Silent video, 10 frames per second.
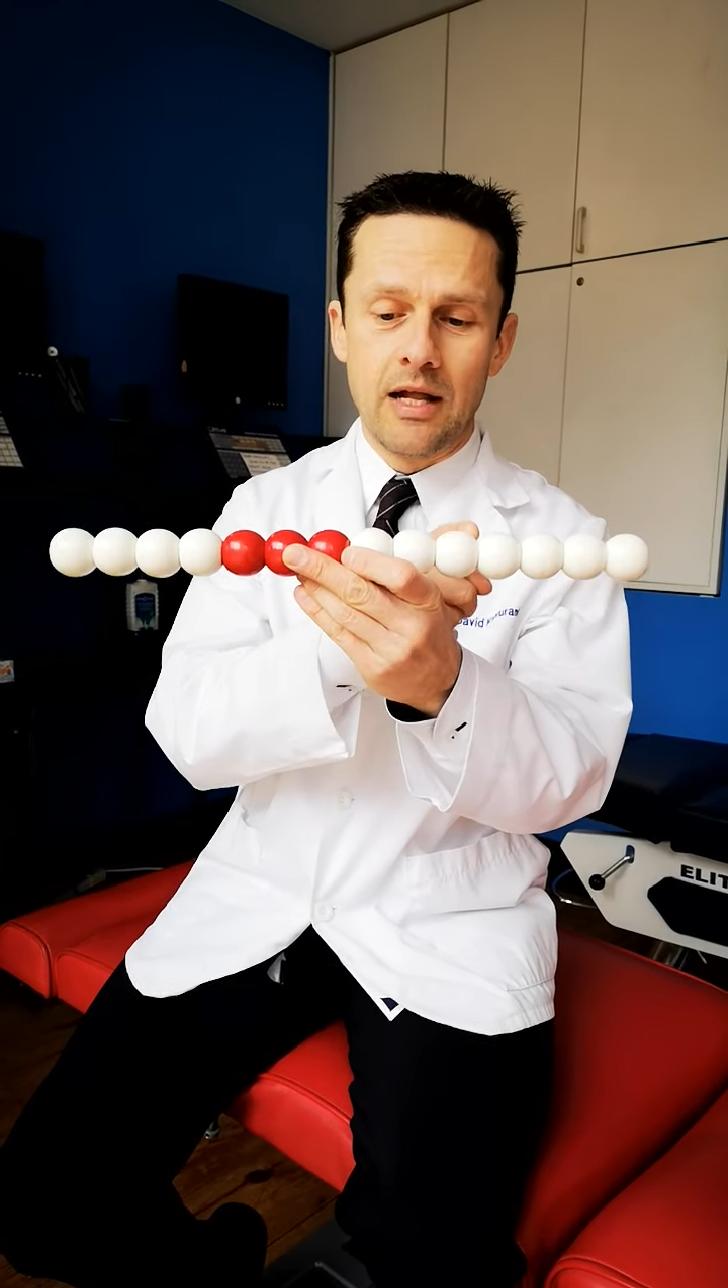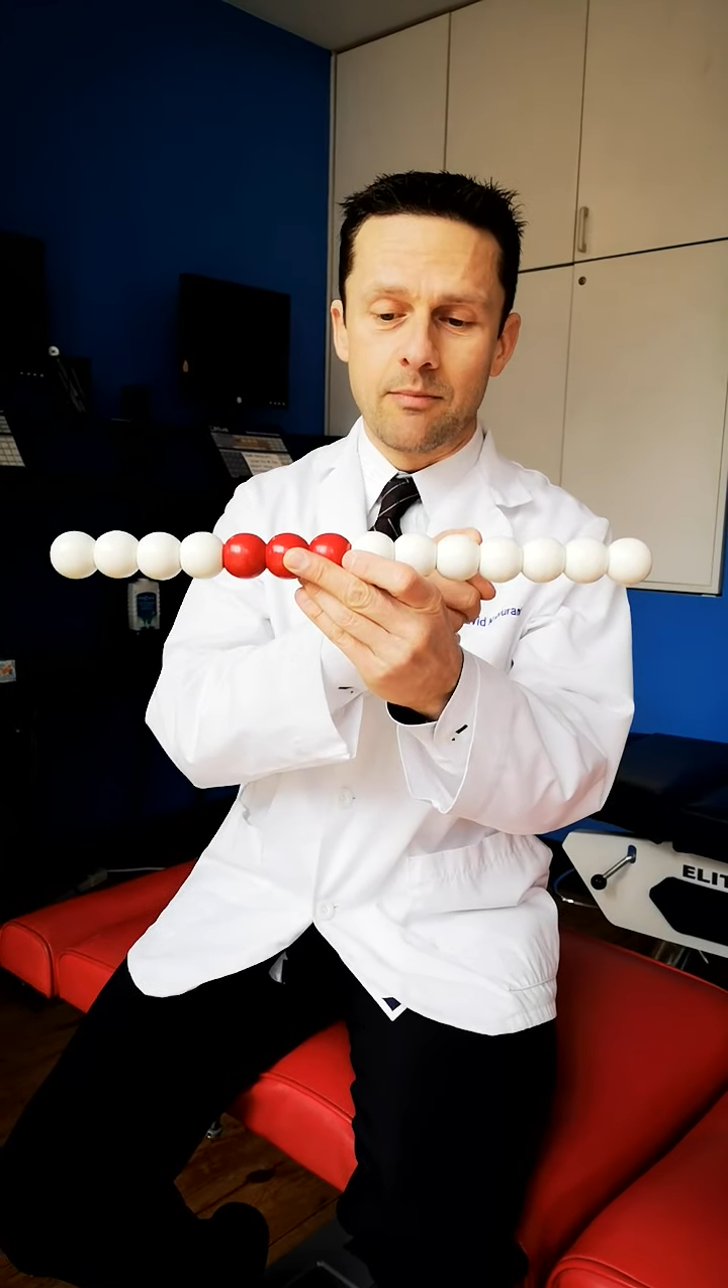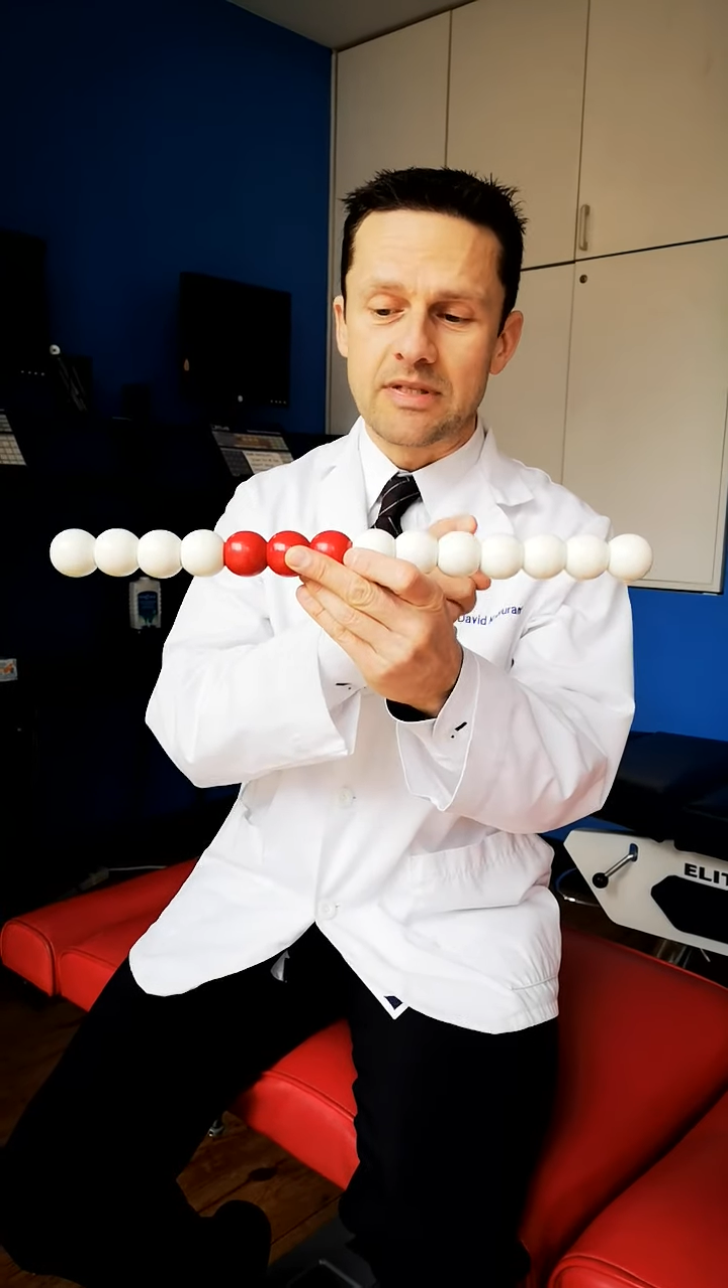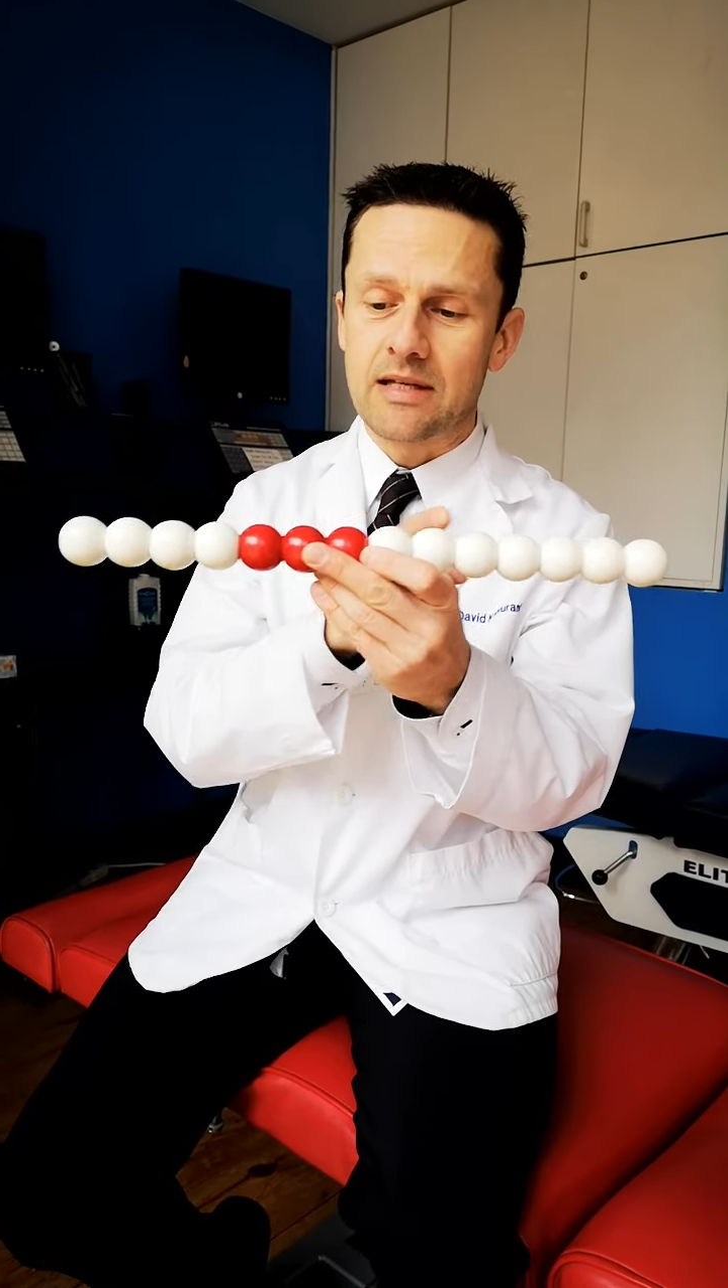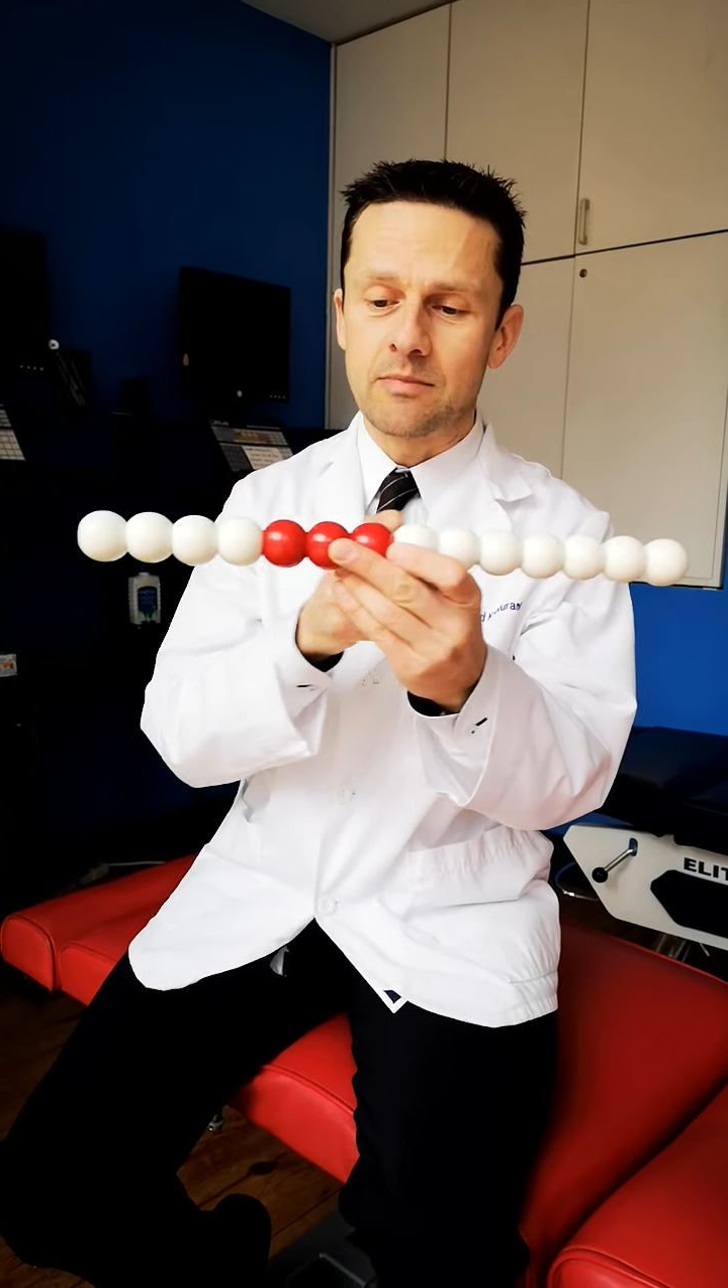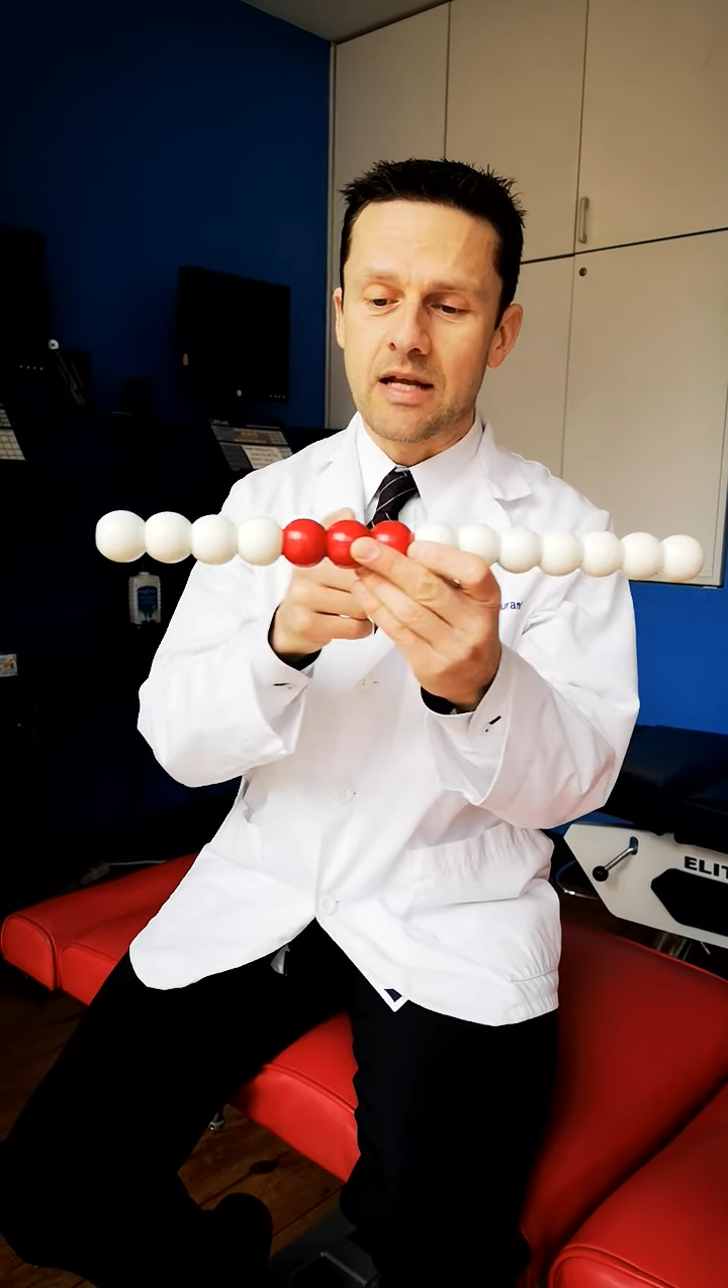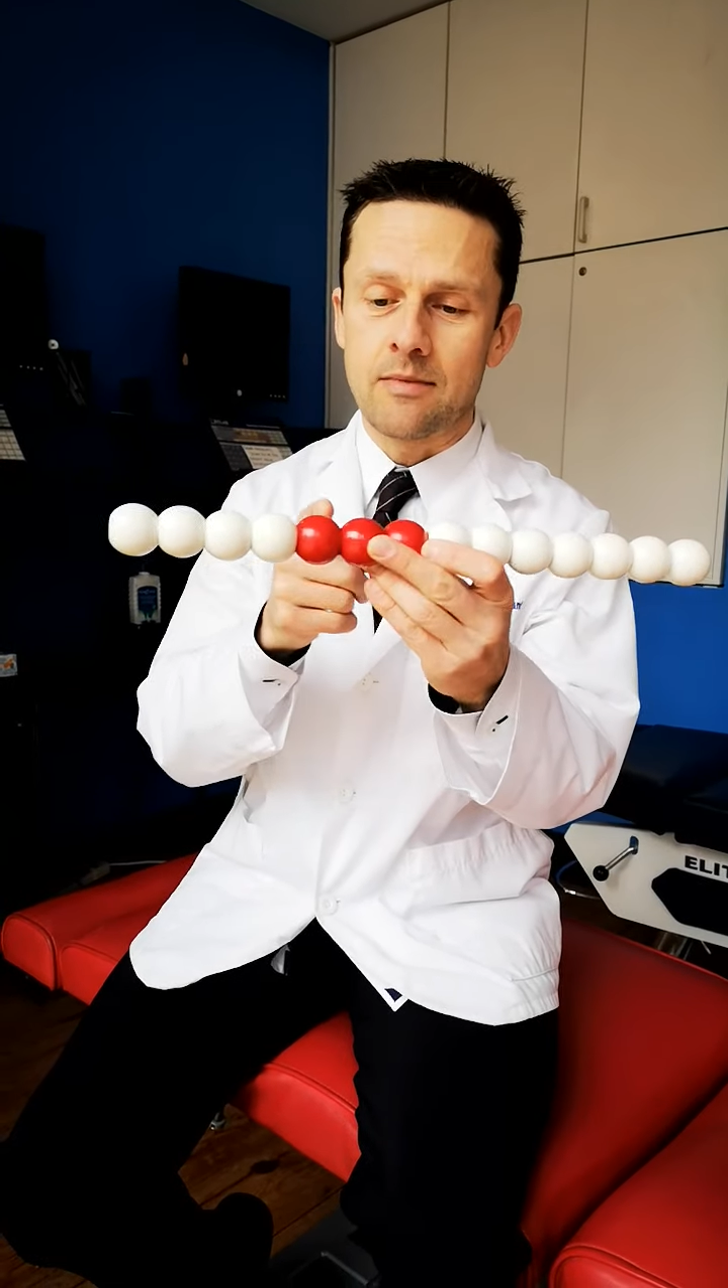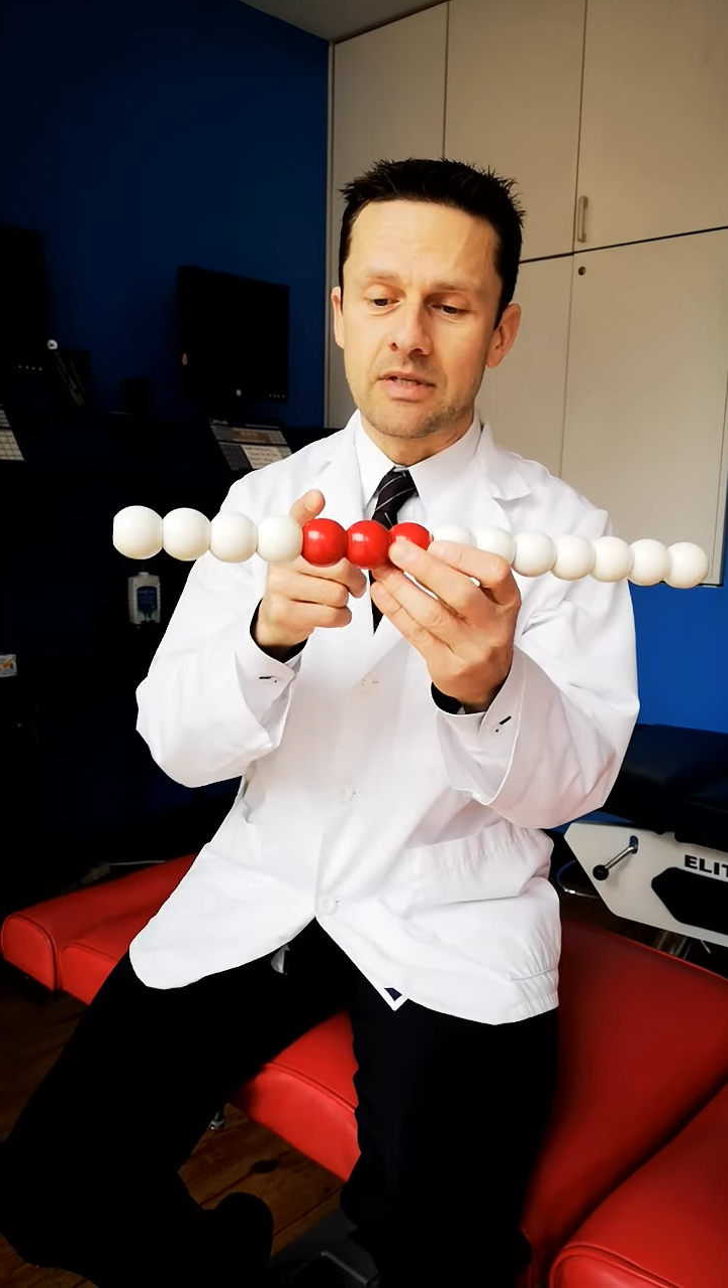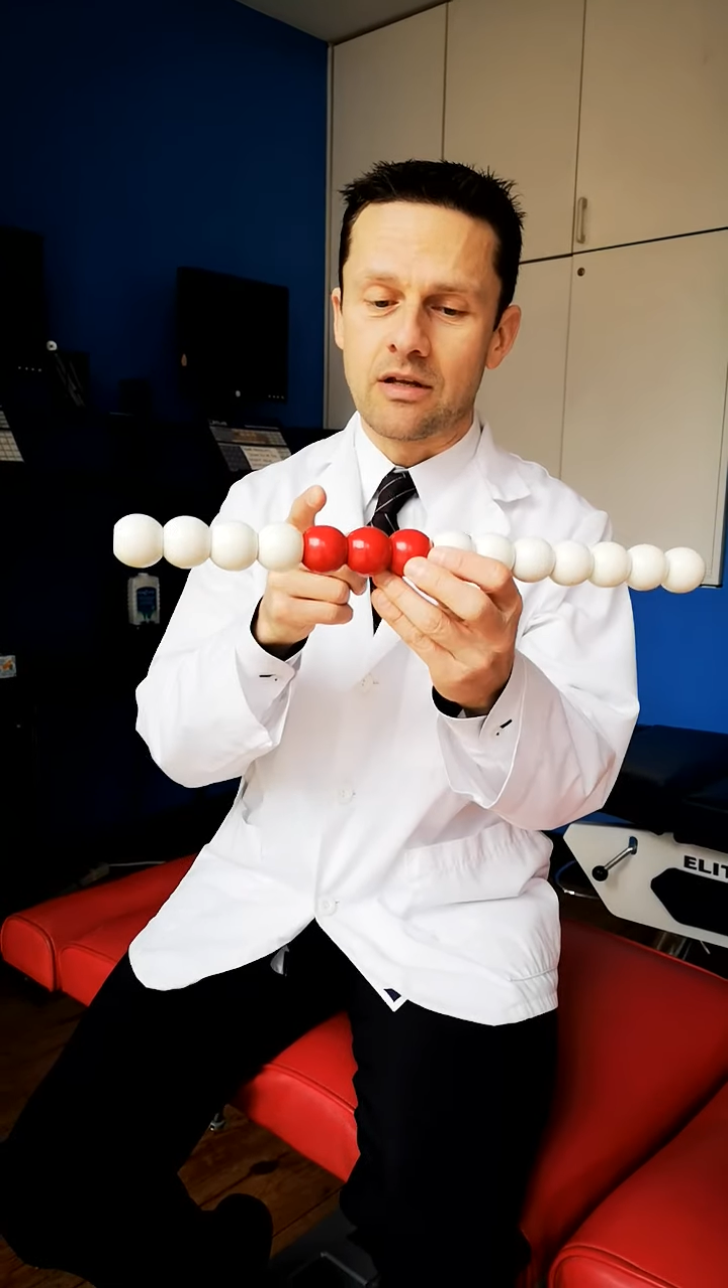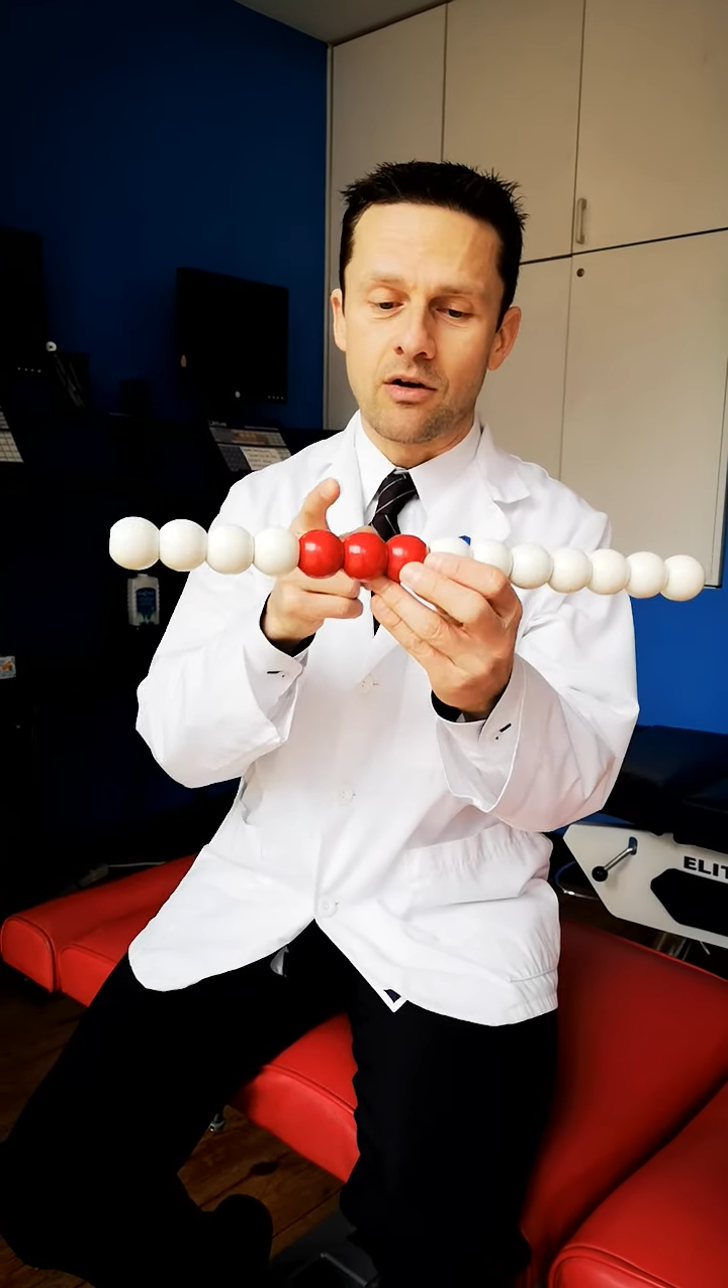but
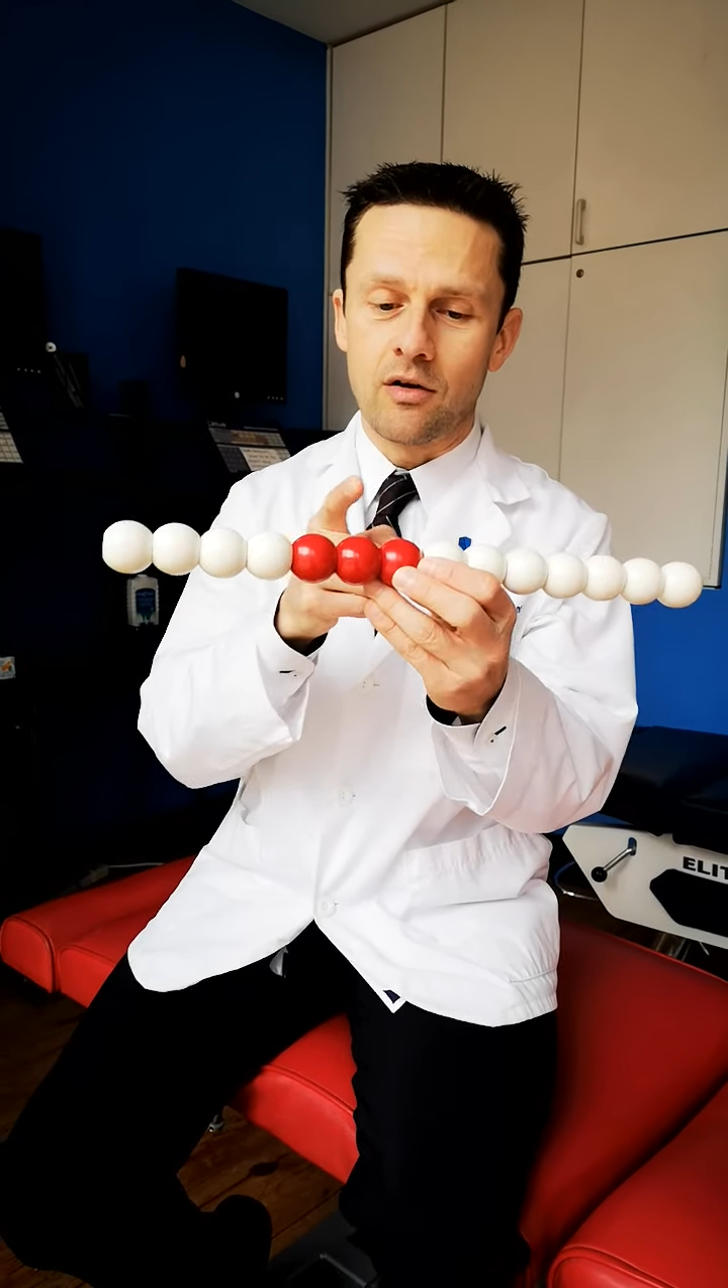sometimes it could